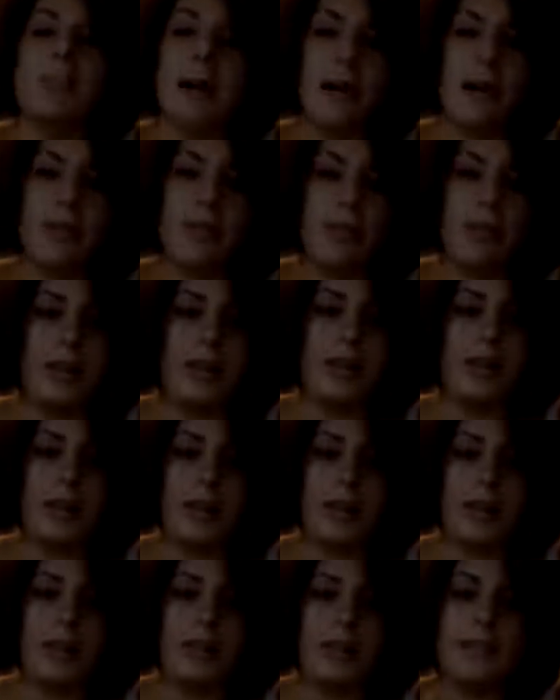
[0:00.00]
about theater
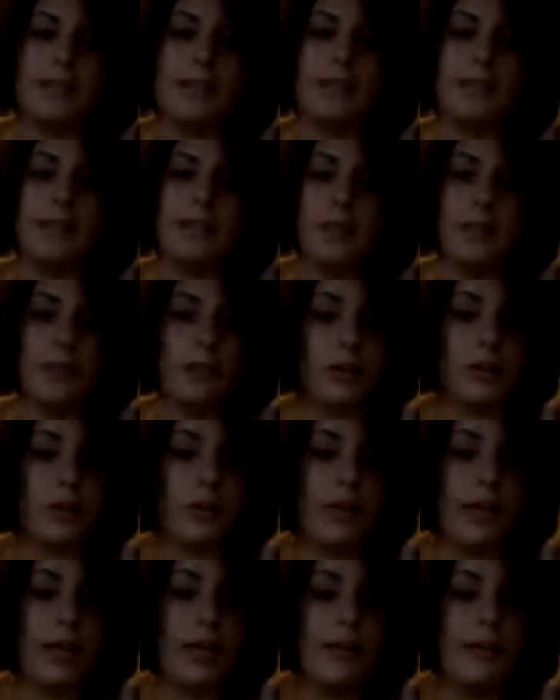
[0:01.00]
is you're
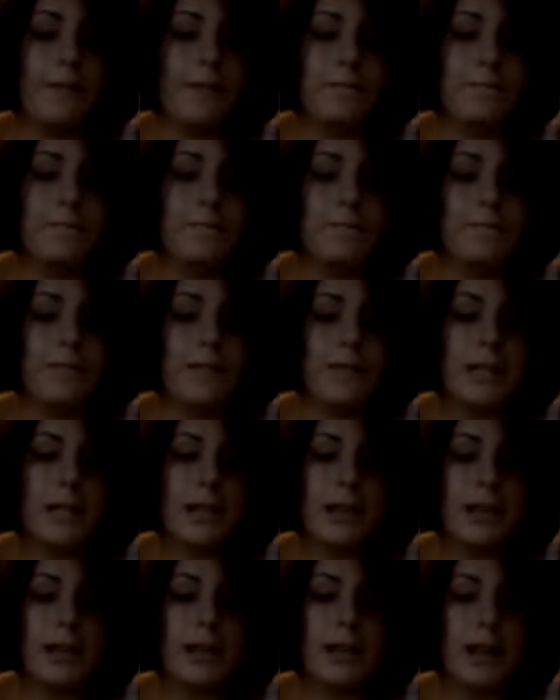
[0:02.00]
going in
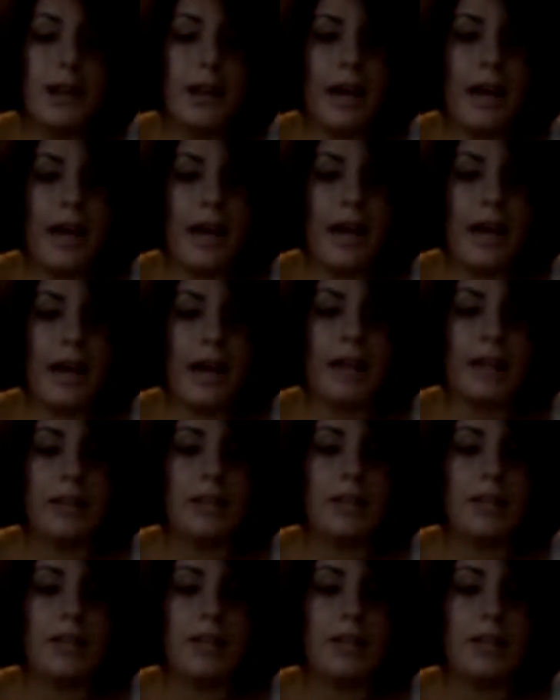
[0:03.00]

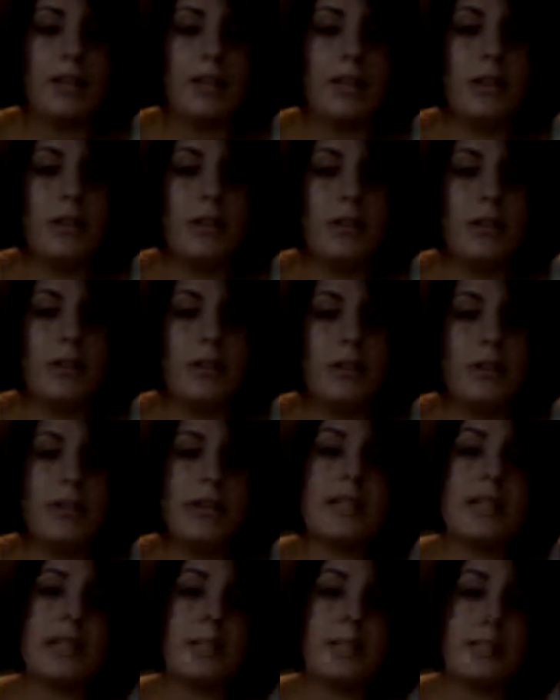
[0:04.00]
and you
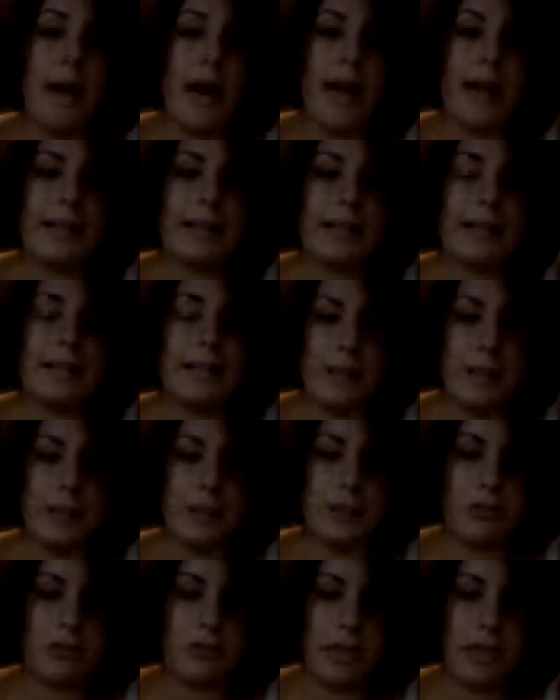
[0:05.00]
expect to be
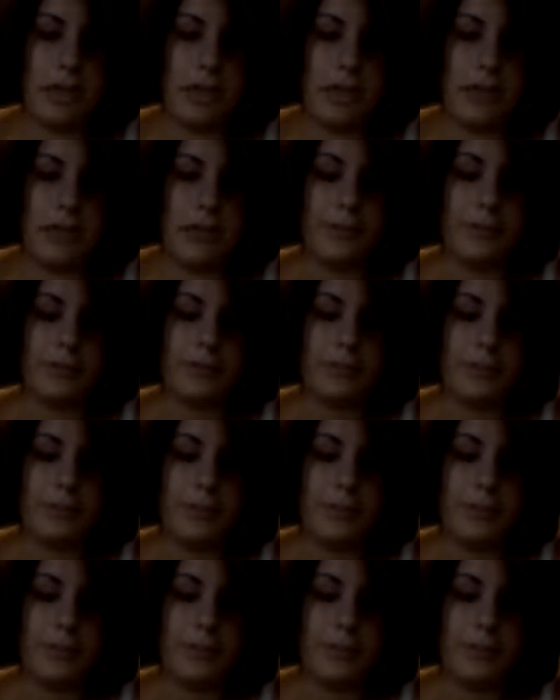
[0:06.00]
treated